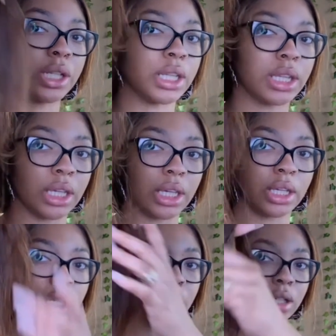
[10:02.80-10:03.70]

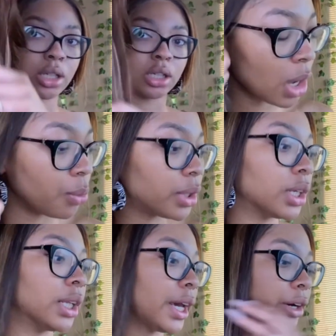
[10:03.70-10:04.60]
thin. I want to
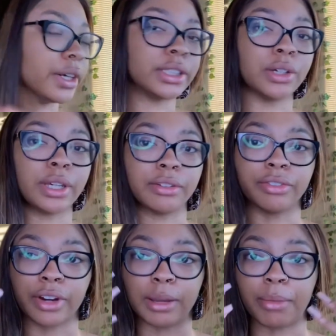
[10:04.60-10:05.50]
layer it so it can
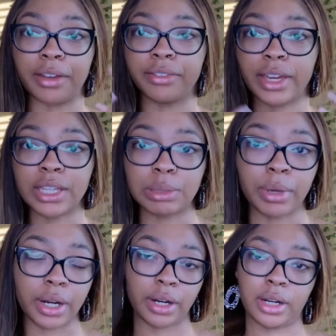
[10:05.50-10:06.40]
frame my face
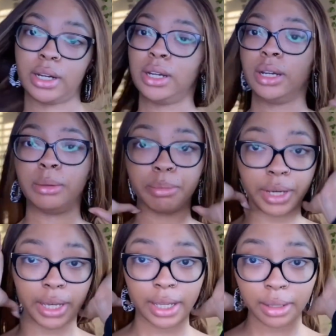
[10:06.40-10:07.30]
better,
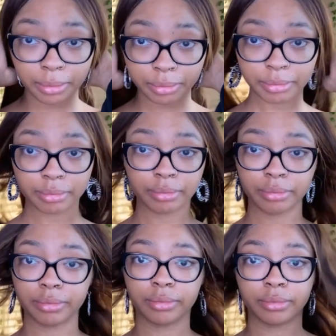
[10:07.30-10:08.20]
but
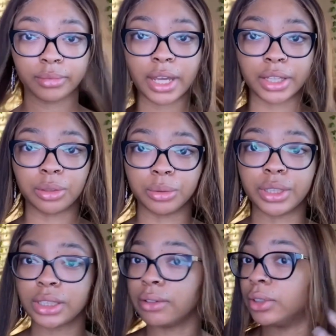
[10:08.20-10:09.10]
at the
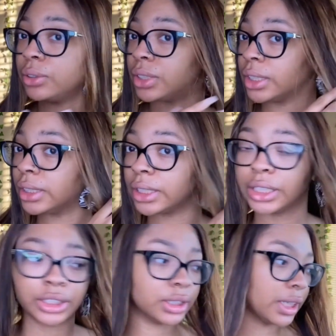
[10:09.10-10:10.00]
risk of losing these
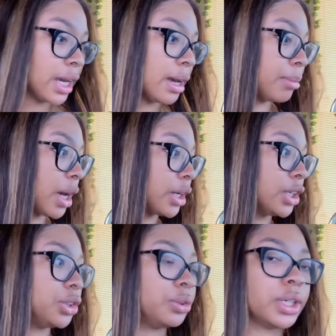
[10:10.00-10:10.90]
inches, I'm not going
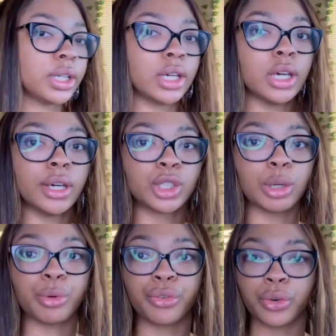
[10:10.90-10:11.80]
to do it. So
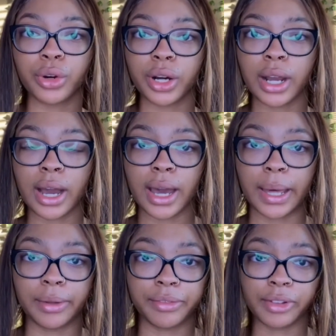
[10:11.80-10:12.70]
before
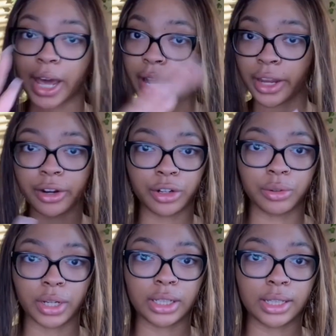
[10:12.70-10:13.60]
I flat iron or do
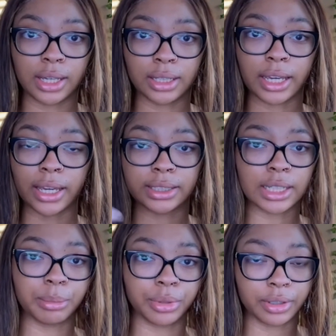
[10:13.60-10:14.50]
anything, like I
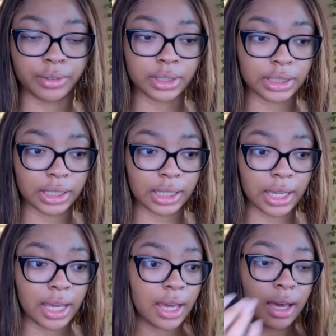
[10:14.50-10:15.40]
said
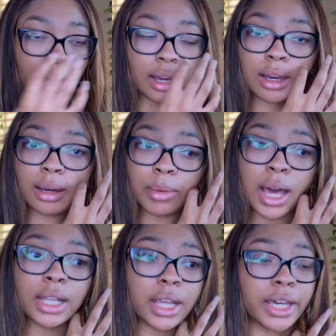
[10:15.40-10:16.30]
previously,
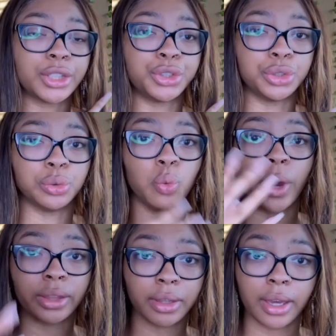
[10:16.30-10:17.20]
I like to
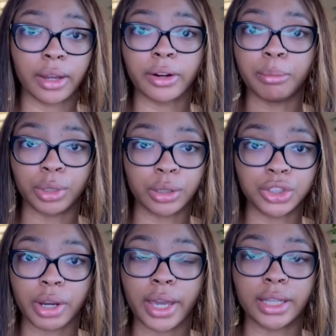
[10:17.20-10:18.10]
wet the hair and blow
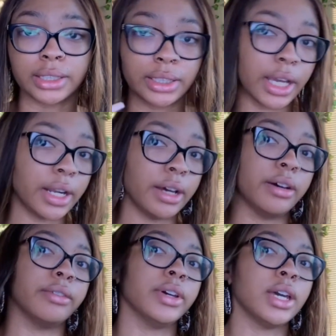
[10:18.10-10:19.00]
dry it instead
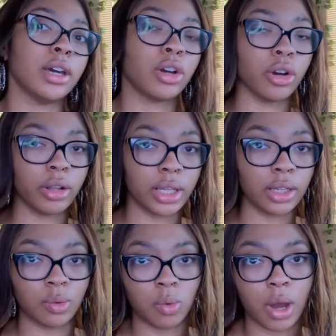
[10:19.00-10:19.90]
of curling
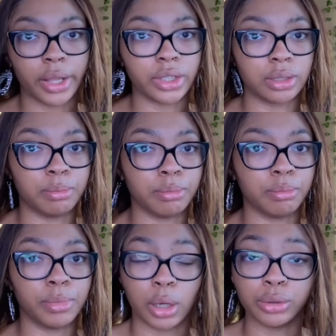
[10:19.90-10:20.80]
it while it's
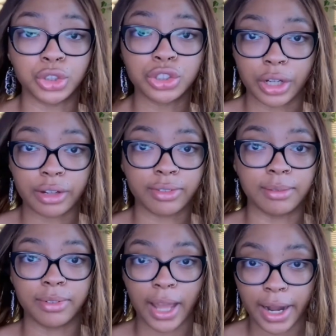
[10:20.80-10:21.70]
bone straight from
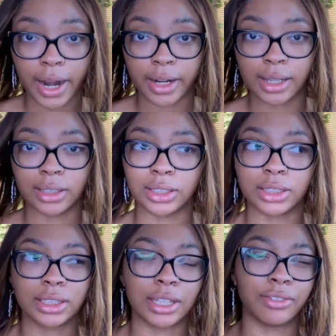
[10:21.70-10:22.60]
flat ironing, just
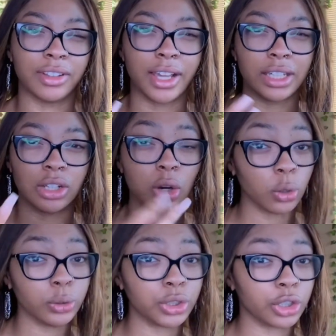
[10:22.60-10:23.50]
because I feel like it
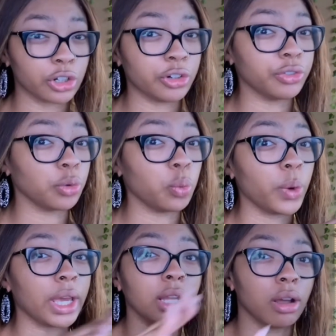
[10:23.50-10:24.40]
holds the curl for
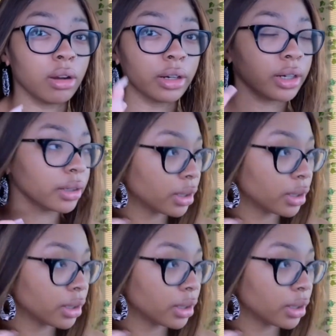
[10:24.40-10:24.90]
way longer.